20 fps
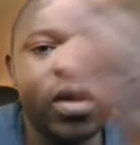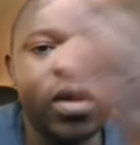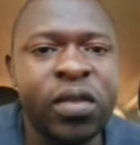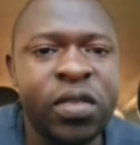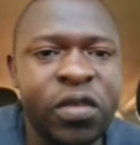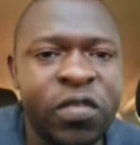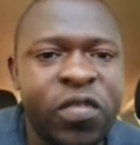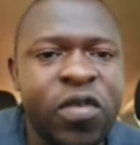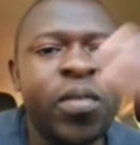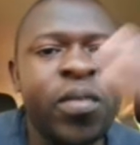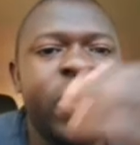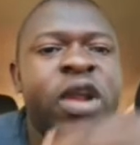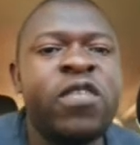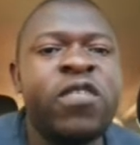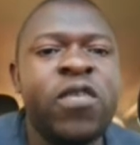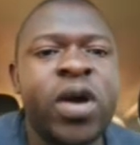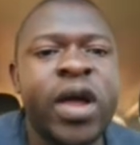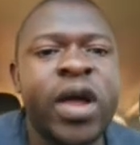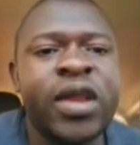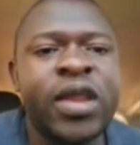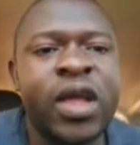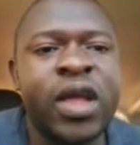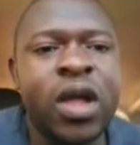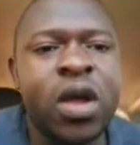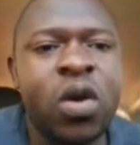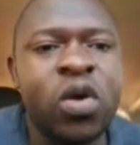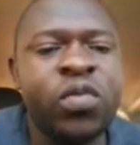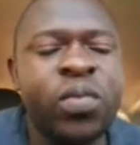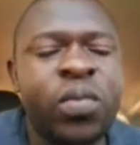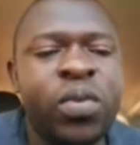And the formula for
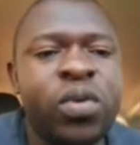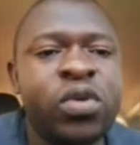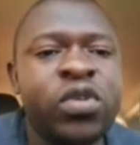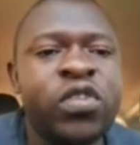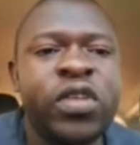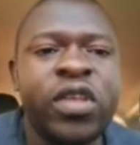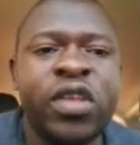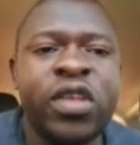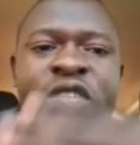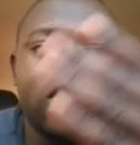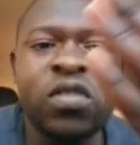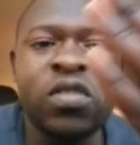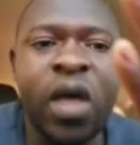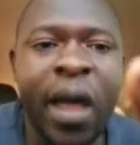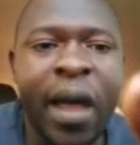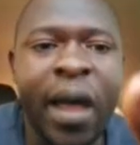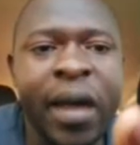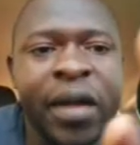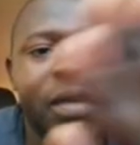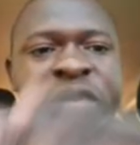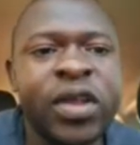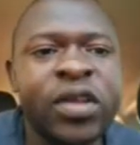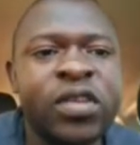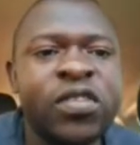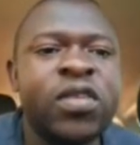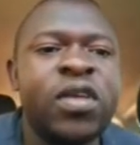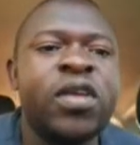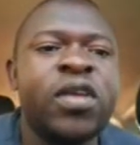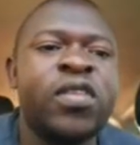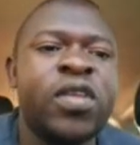cardiac output is heart
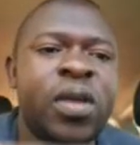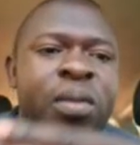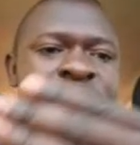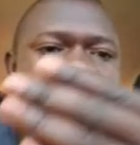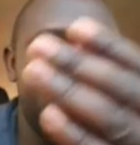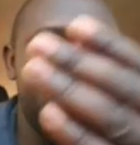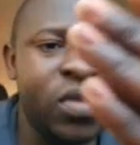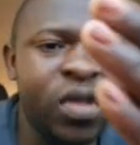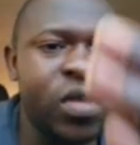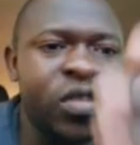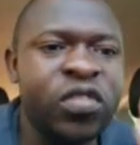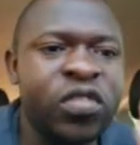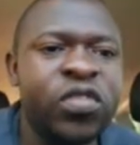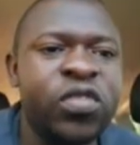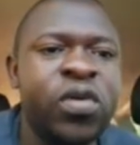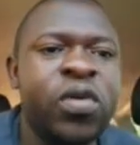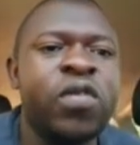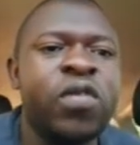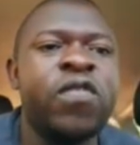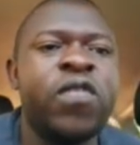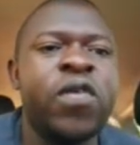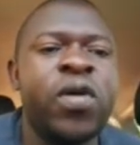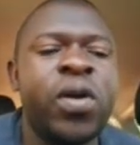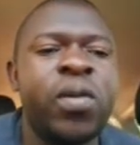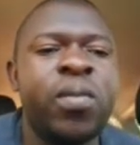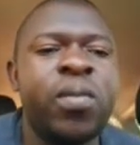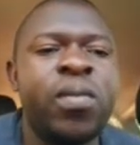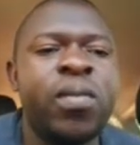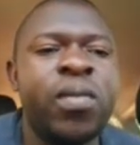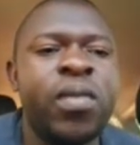rate times stroke
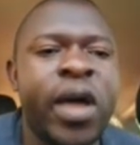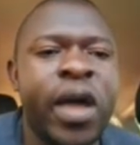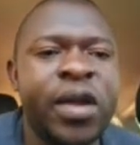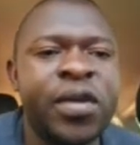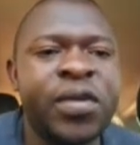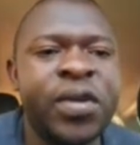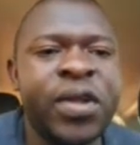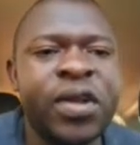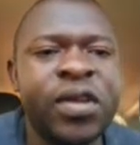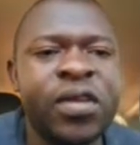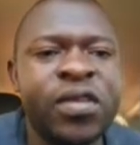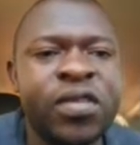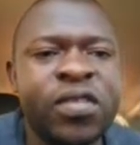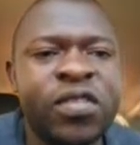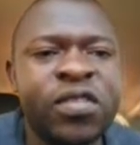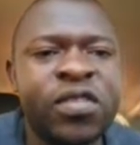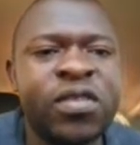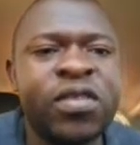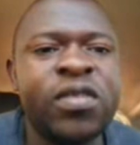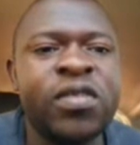volume. Heart rate